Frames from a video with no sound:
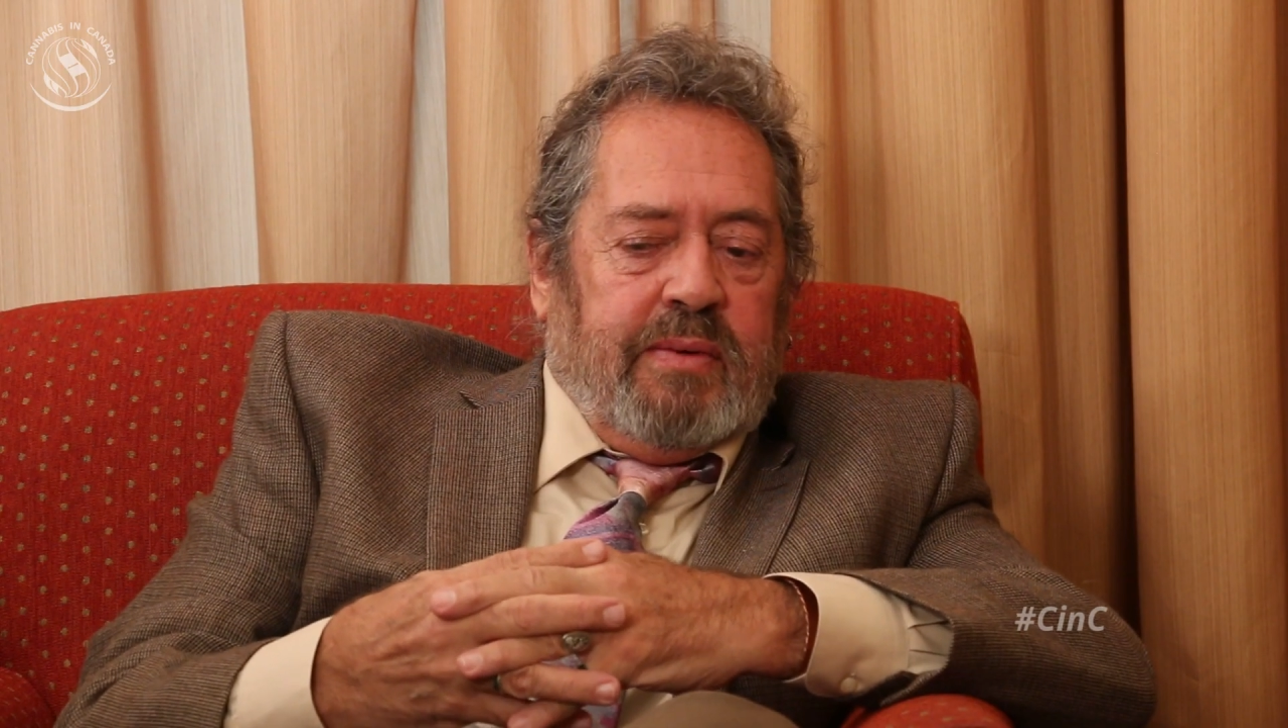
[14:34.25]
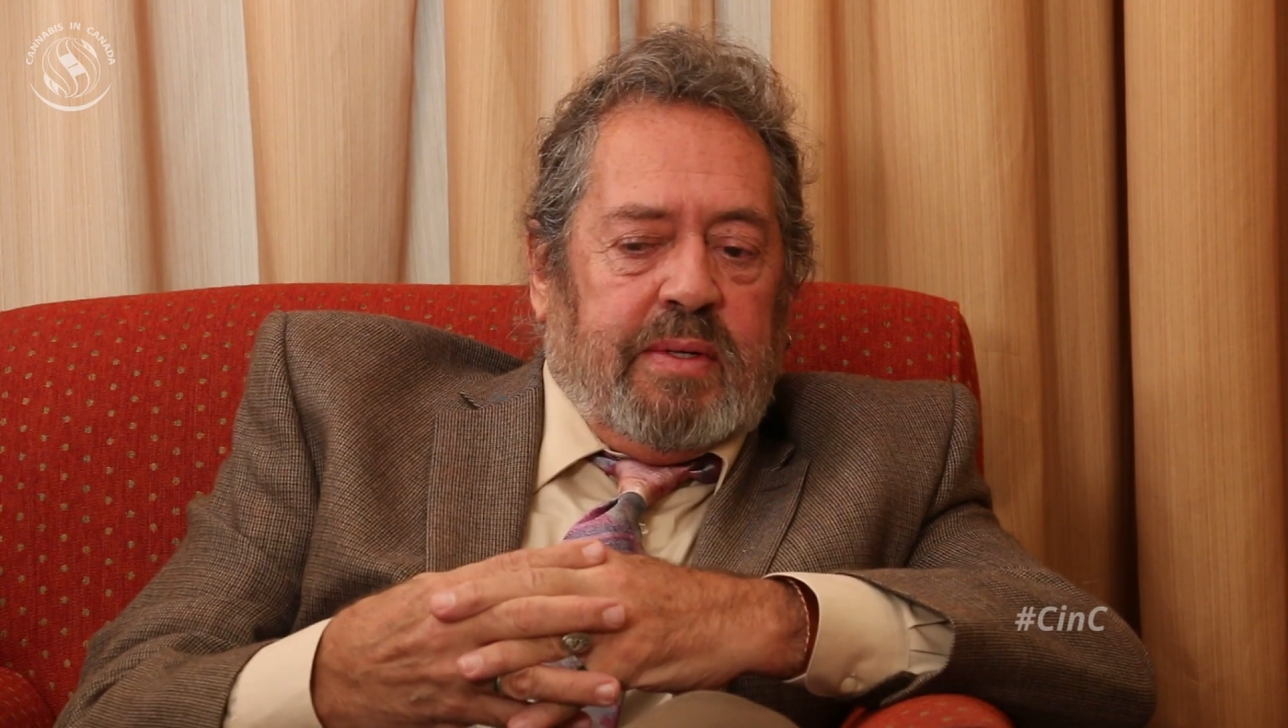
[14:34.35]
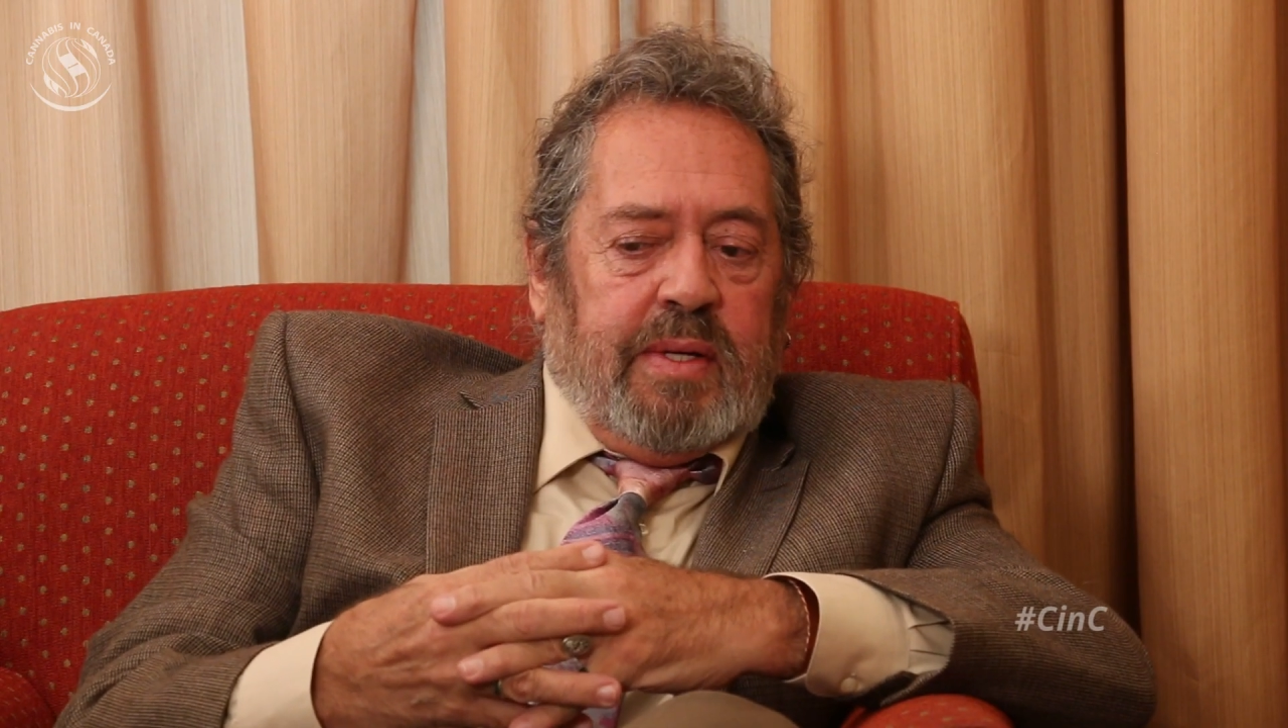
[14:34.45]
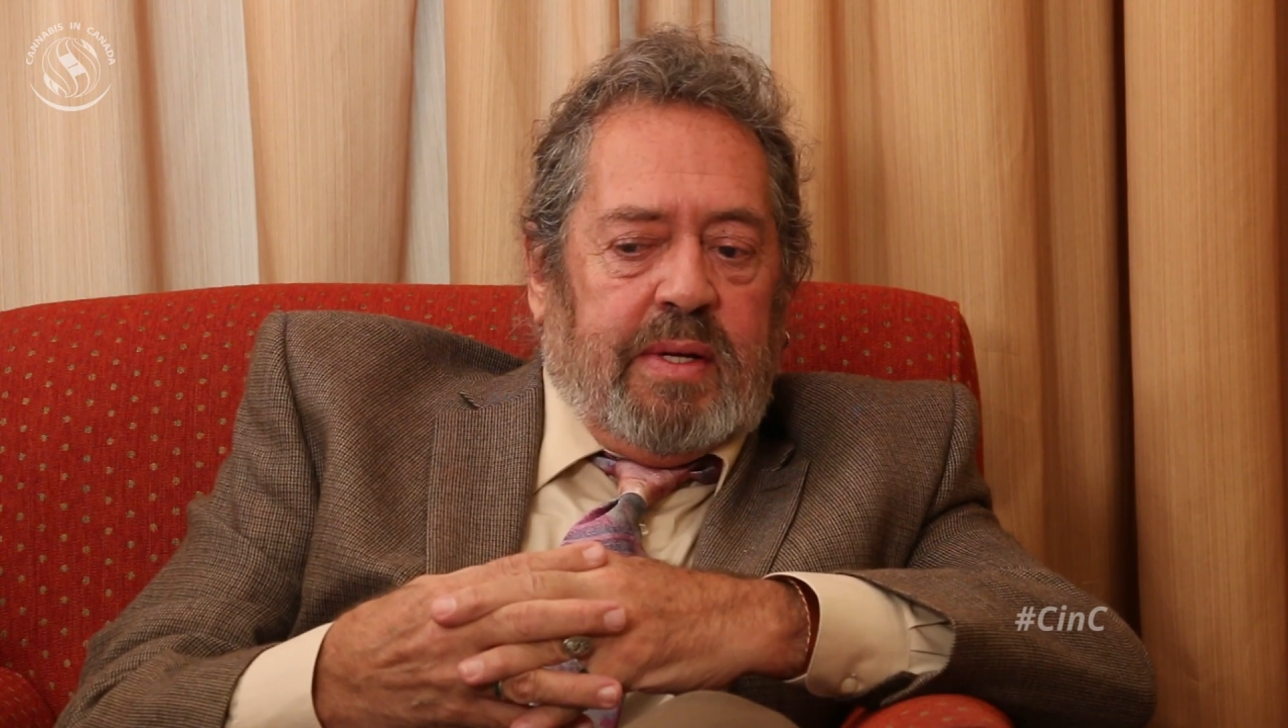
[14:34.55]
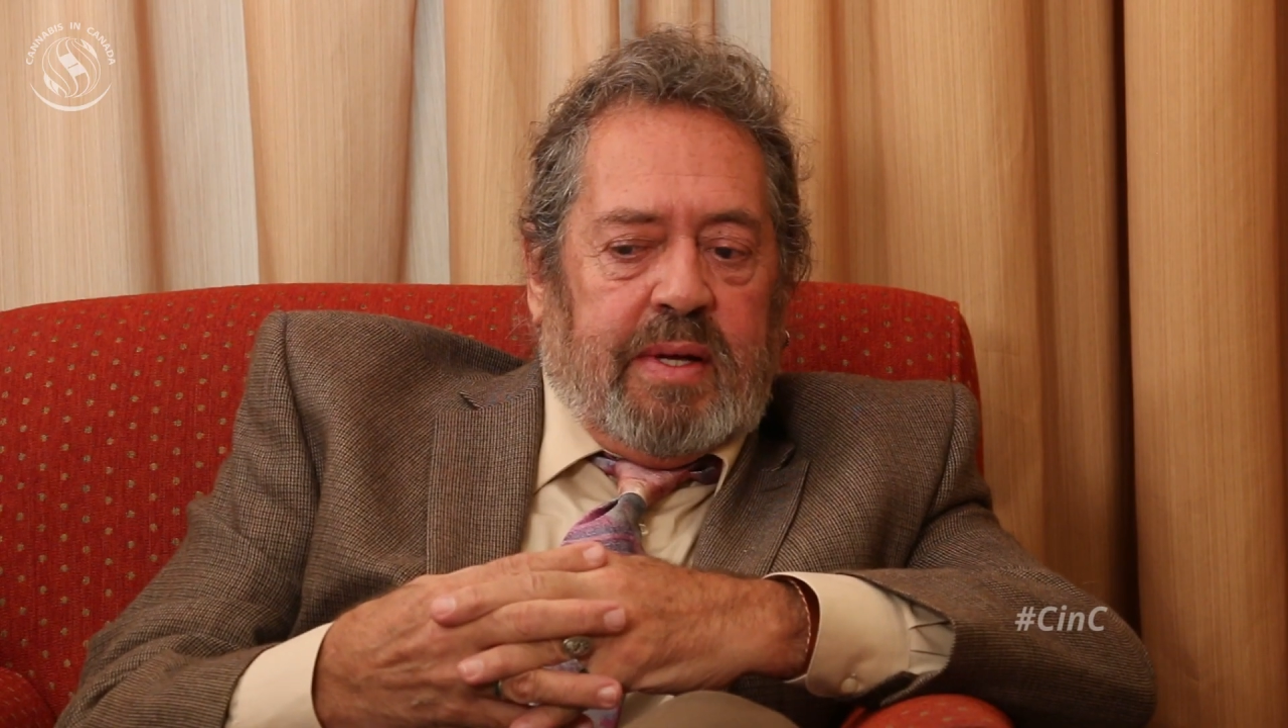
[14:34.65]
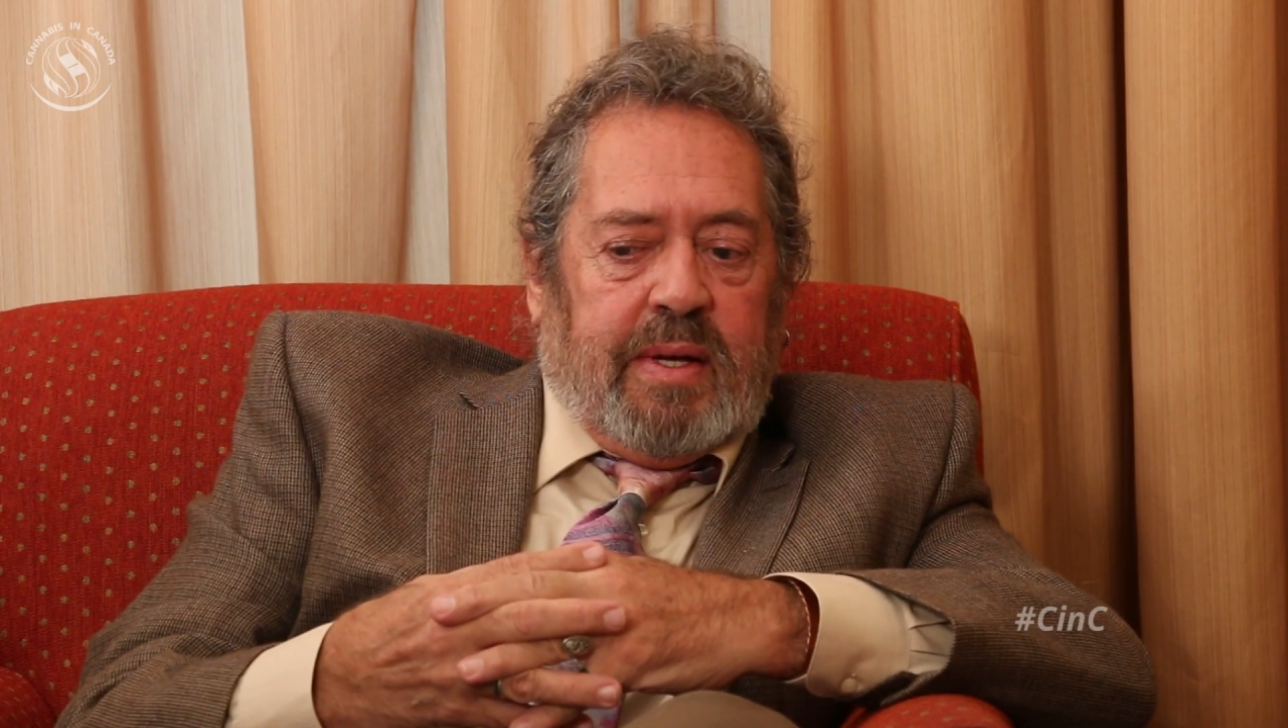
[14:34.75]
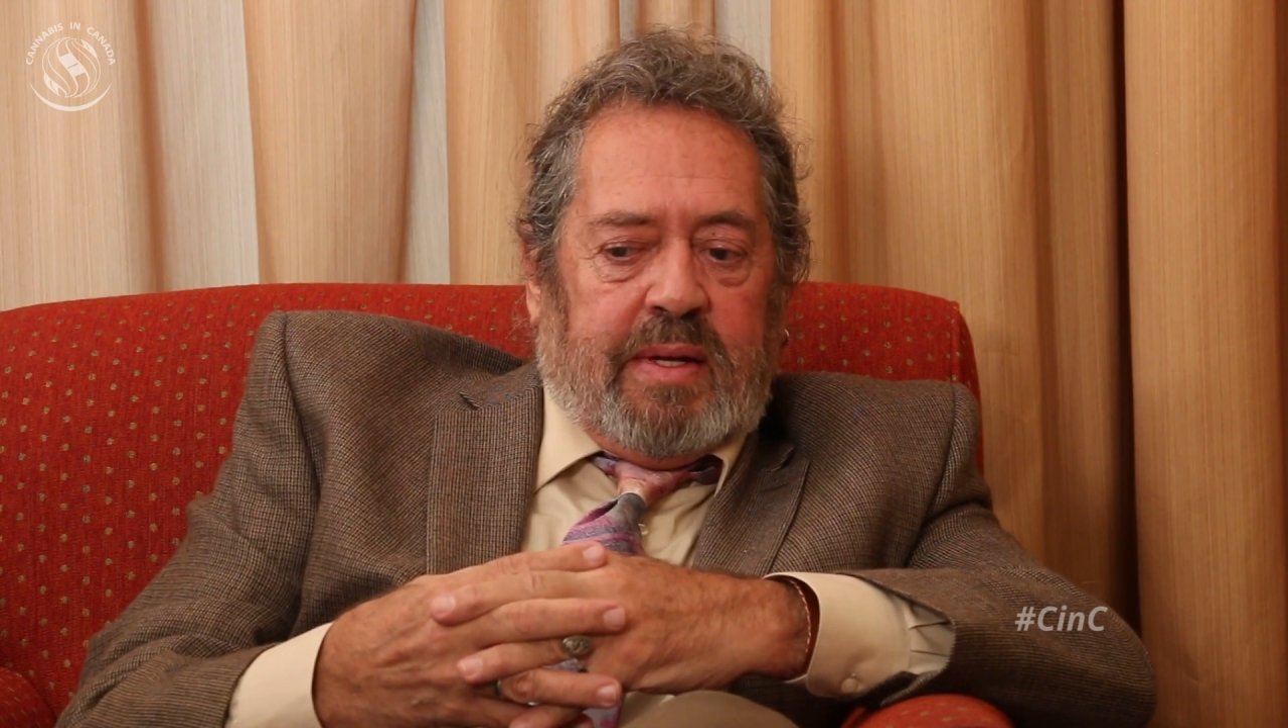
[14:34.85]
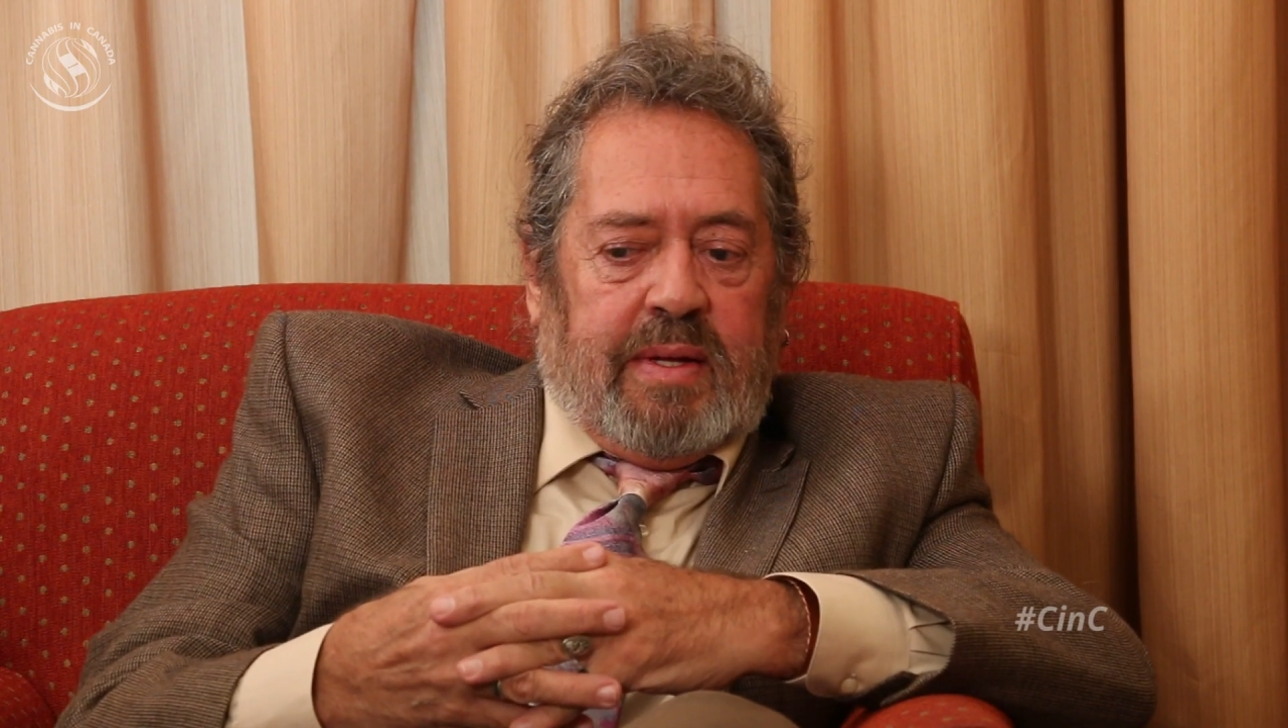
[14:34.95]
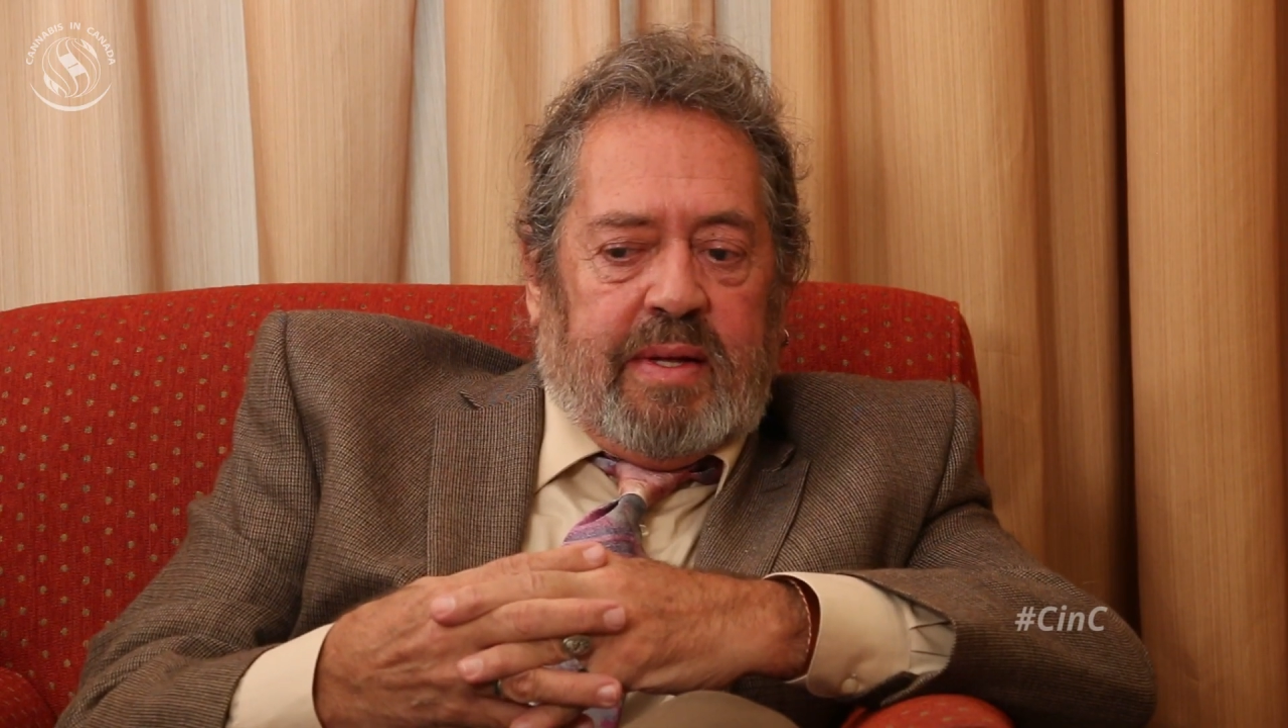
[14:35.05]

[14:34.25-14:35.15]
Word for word: one, yeah.